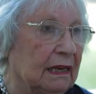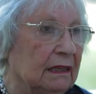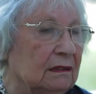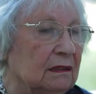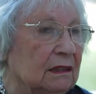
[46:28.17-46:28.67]

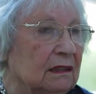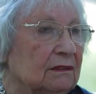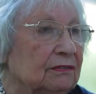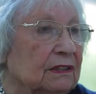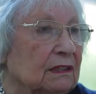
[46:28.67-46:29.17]
and he
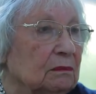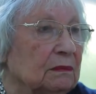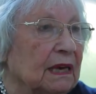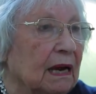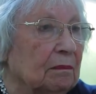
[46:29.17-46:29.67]
lifted
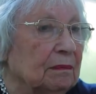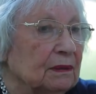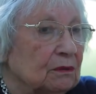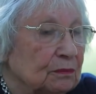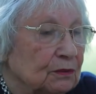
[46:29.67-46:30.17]
me up
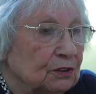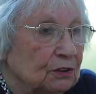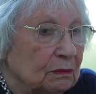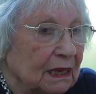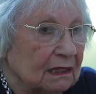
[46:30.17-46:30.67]
and
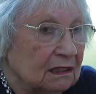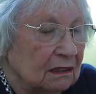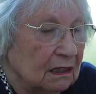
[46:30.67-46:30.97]
pushed me, I